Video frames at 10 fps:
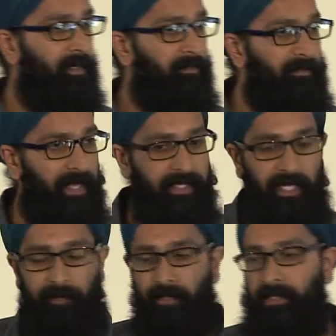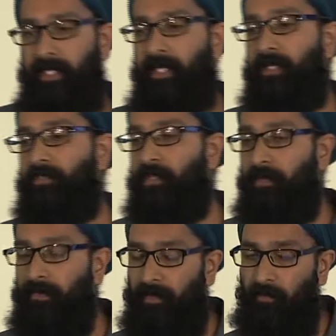flat tabular data.
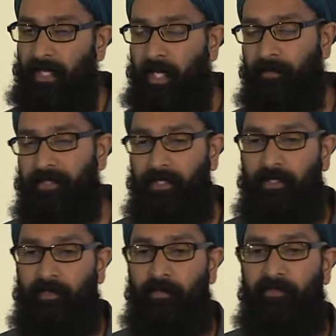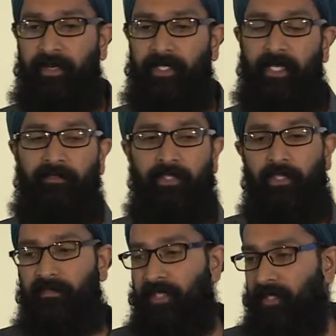So we help to provide kind of a
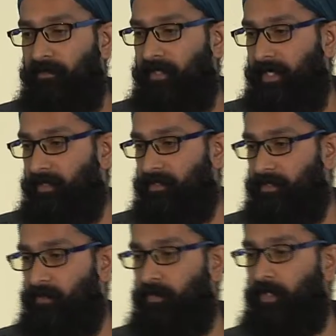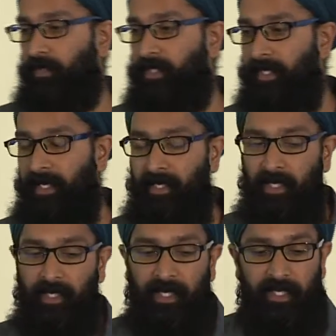survey-level analysis, and we'll go into that,
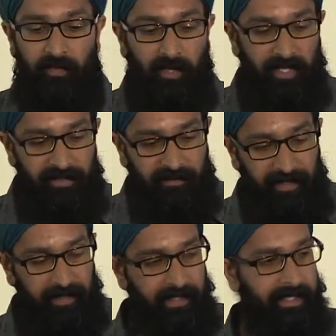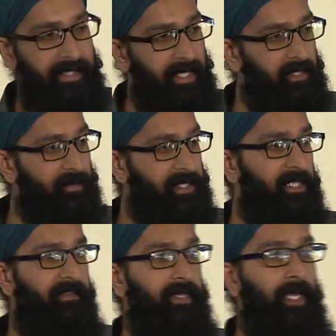as well as very detailed,
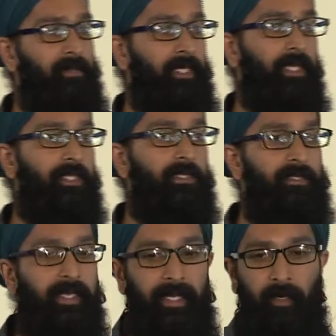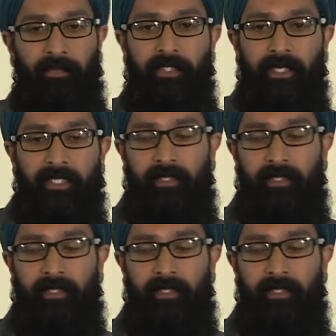specific applications that help address